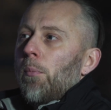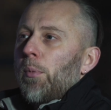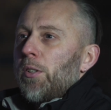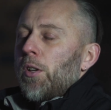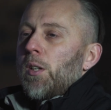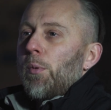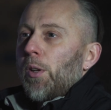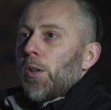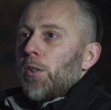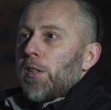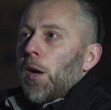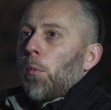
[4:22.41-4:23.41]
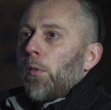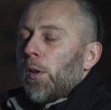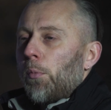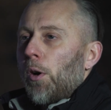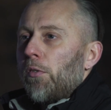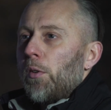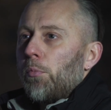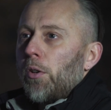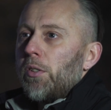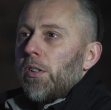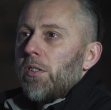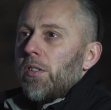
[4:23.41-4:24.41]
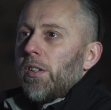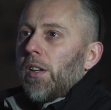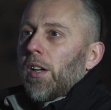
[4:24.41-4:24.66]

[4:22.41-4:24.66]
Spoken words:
But it's only because they want the perfect product.